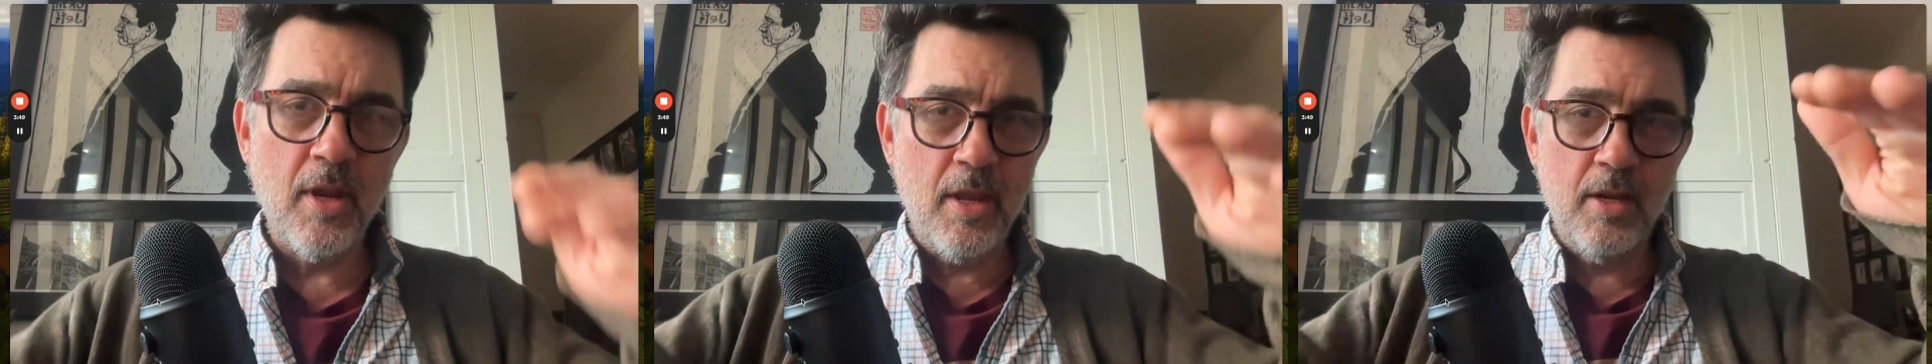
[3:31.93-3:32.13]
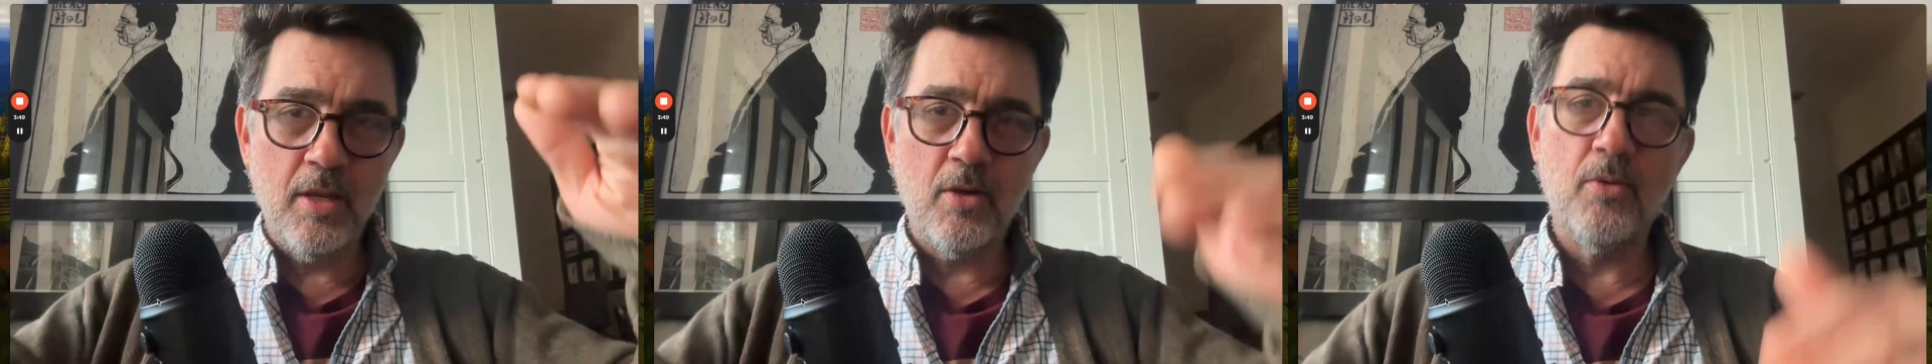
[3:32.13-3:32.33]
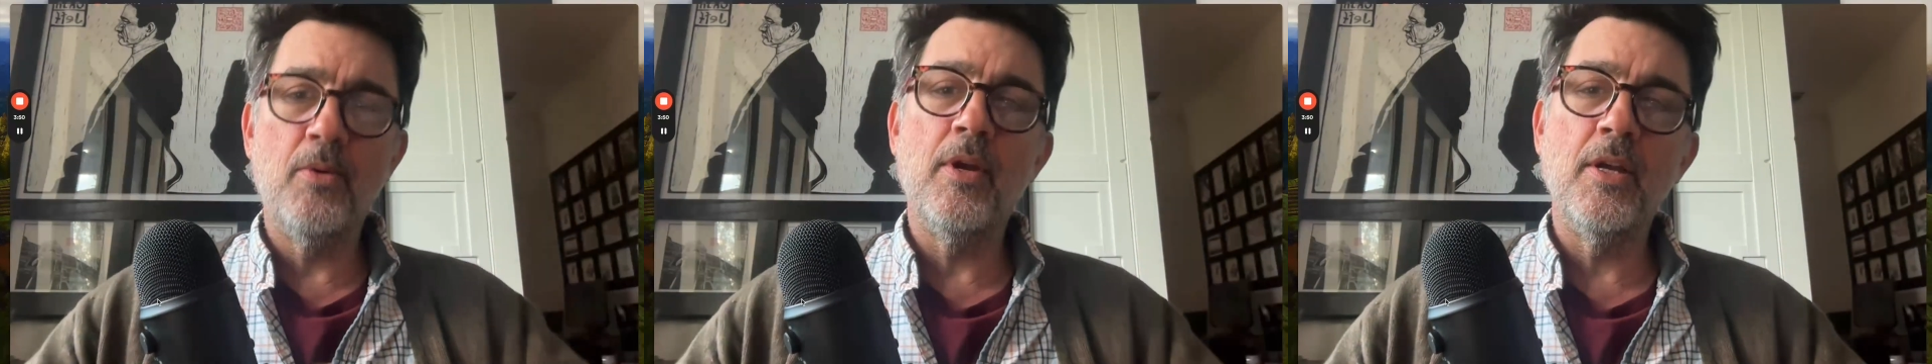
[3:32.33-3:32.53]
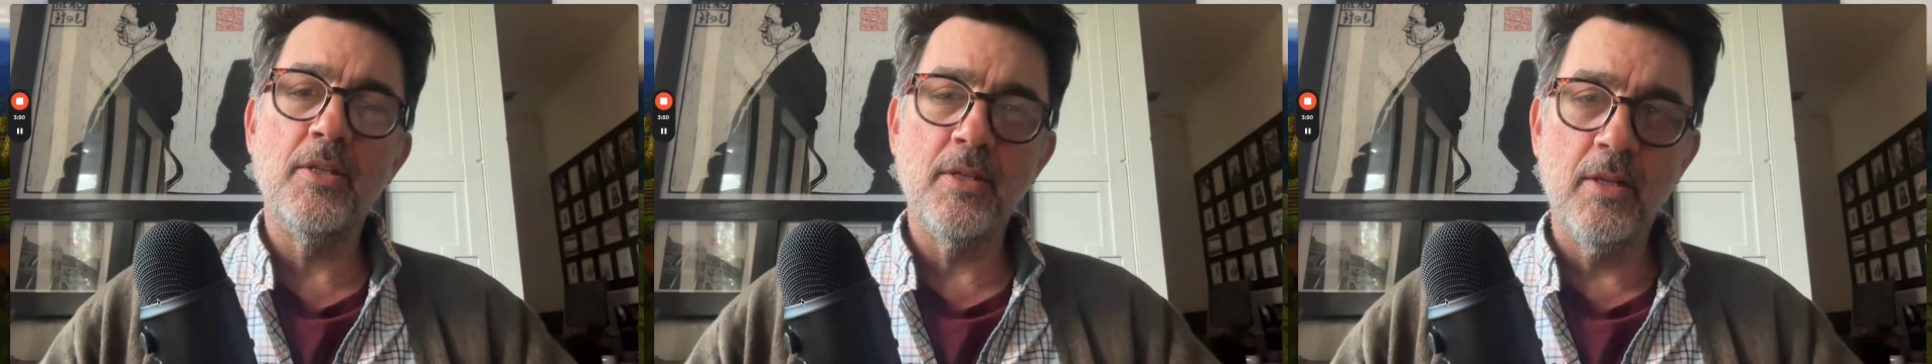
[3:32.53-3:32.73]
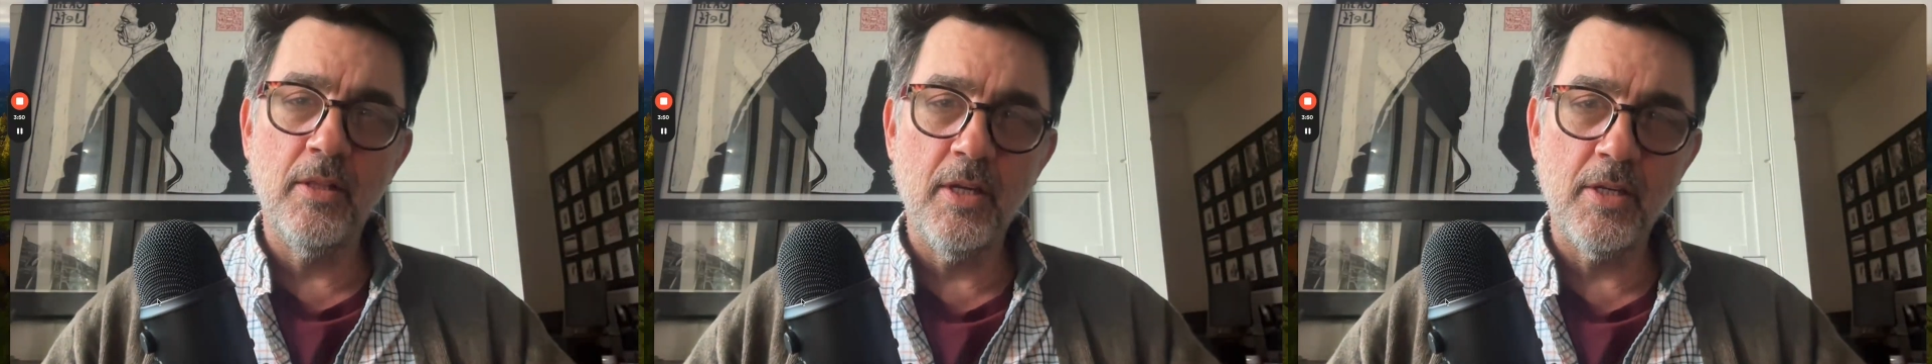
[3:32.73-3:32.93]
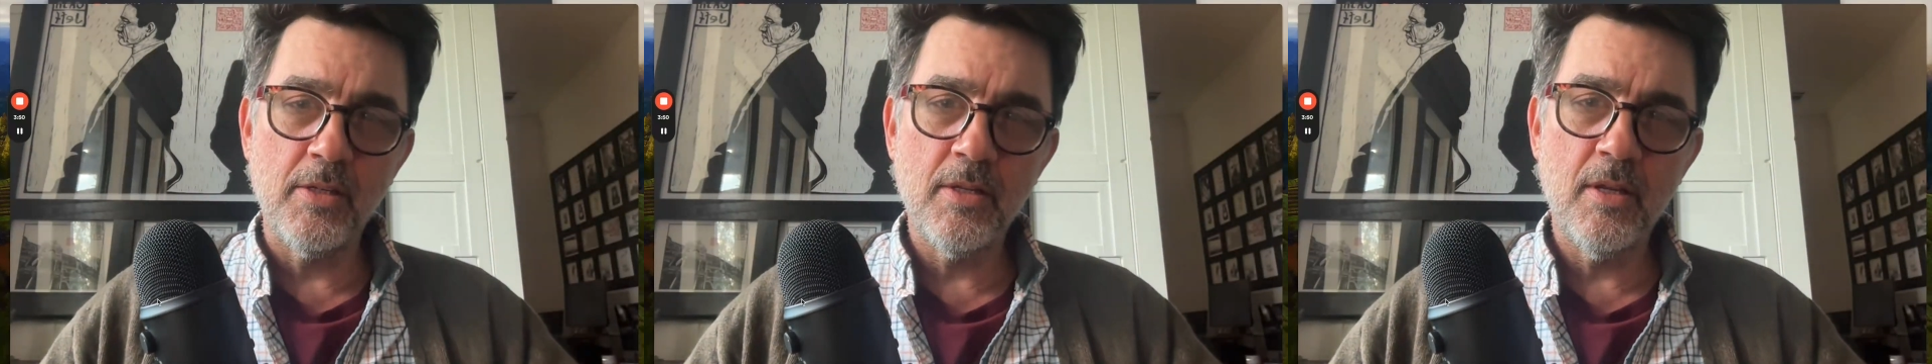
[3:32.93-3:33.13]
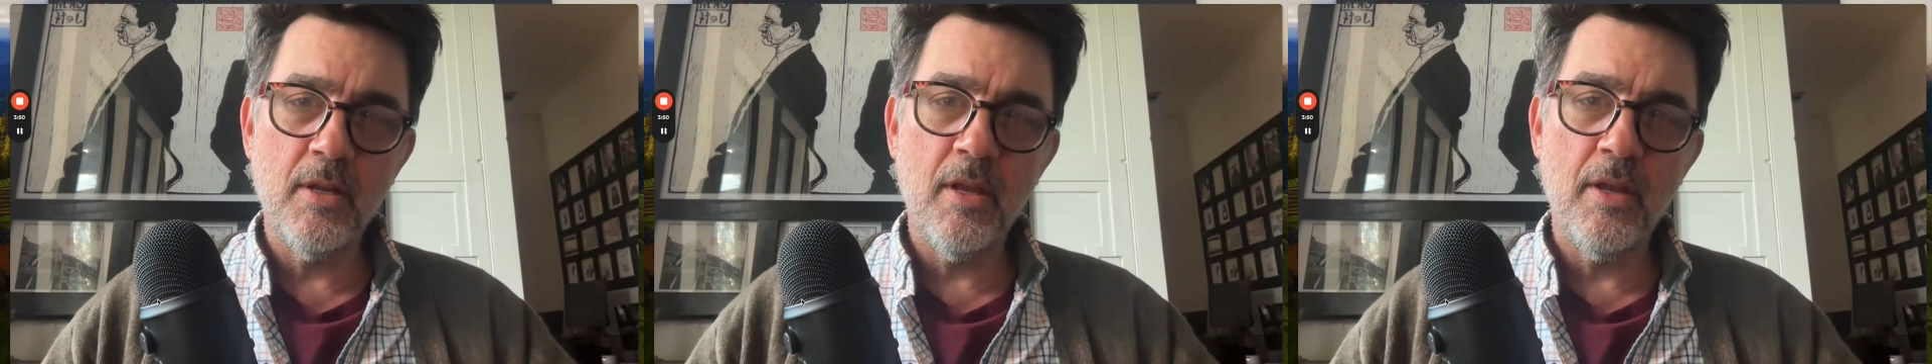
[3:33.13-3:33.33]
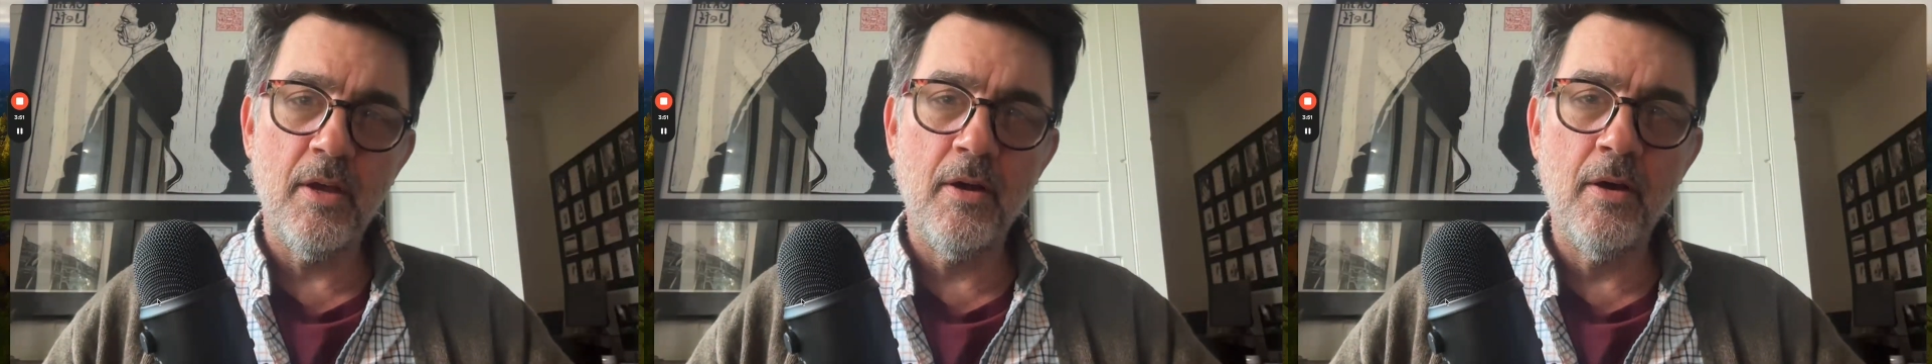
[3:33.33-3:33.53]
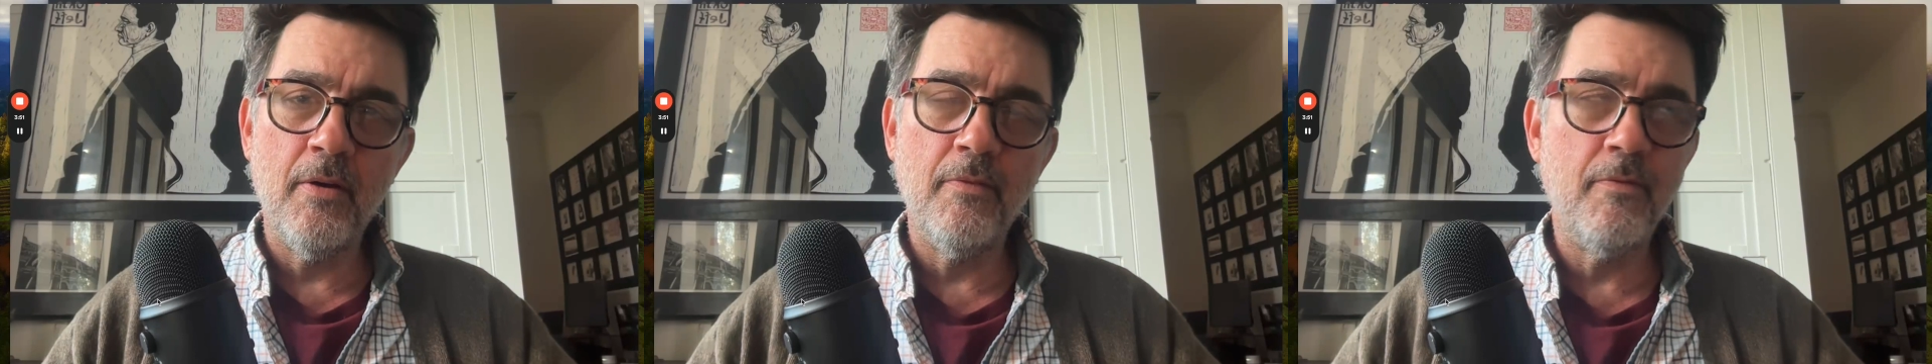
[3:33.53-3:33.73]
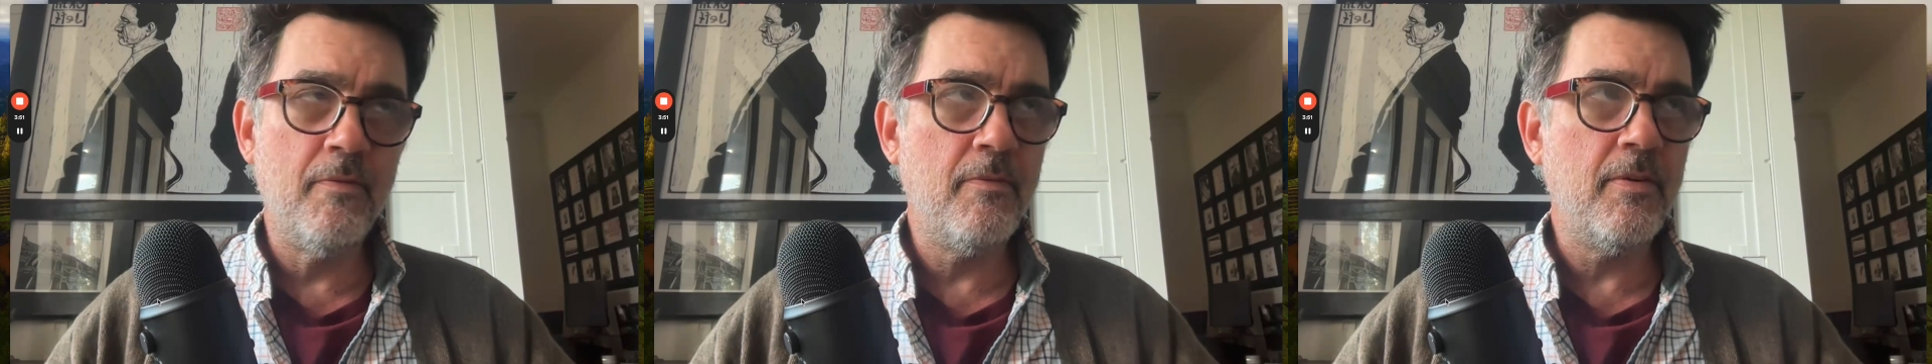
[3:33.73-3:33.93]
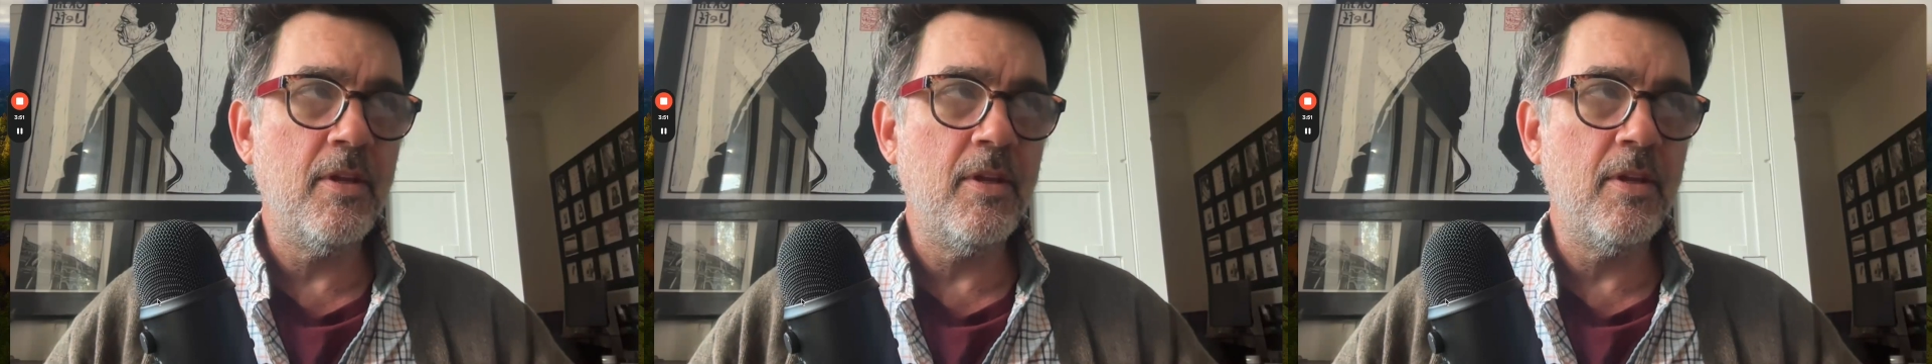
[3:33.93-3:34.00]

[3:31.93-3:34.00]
and it creates a list of